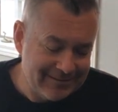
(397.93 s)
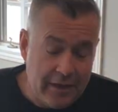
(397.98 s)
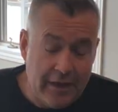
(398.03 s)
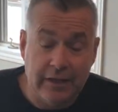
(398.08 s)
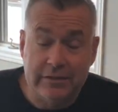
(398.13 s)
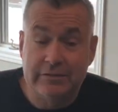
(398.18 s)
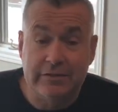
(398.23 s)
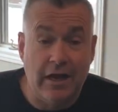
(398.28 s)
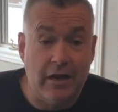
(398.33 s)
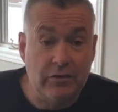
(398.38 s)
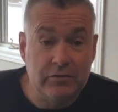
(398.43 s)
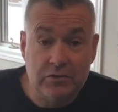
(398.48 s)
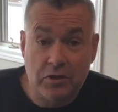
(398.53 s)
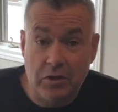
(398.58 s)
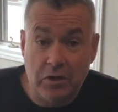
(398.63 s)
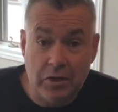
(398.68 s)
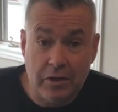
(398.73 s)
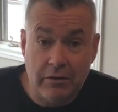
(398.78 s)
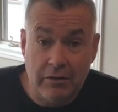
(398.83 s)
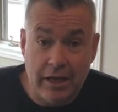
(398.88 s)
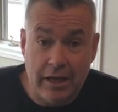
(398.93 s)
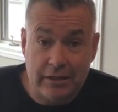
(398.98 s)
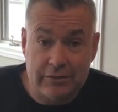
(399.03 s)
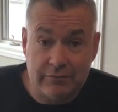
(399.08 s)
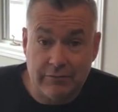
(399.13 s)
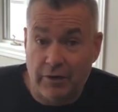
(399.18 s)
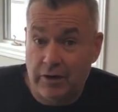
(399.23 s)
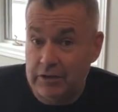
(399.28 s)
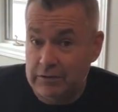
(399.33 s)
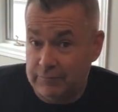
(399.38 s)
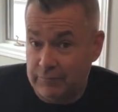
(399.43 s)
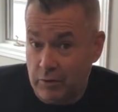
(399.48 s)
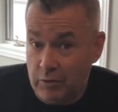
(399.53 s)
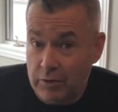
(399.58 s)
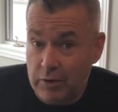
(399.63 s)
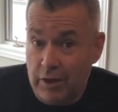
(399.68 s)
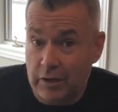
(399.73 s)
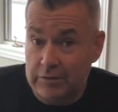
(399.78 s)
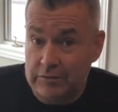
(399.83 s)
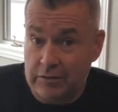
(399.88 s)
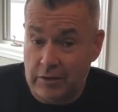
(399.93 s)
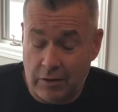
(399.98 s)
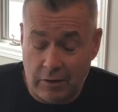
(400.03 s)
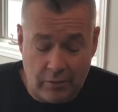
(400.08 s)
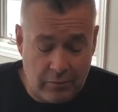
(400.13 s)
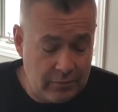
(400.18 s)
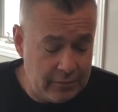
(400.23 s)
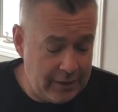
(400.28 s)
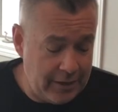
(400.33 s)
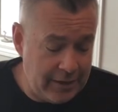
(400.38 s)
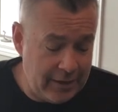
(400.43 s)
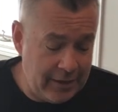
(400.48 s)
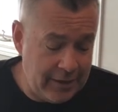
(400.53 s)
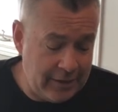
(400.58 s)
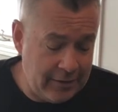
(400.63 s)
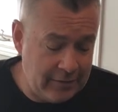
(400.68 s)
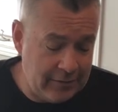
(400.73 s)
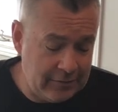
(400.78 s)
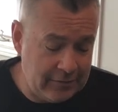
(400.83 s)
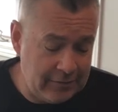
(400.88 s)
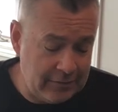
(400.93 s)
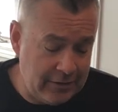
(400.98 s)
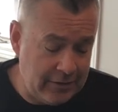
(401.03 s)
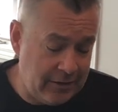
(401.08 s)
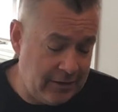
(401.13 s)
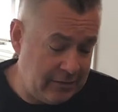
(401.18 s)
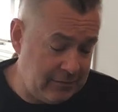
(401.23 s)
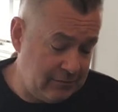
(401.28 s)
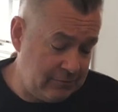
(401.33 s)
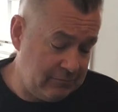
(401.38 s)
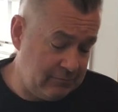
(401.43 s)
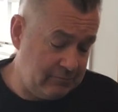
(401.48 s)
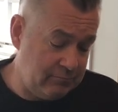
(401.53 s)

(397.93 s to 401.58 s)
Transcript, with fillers: It sounds good as far as phone calls go, and it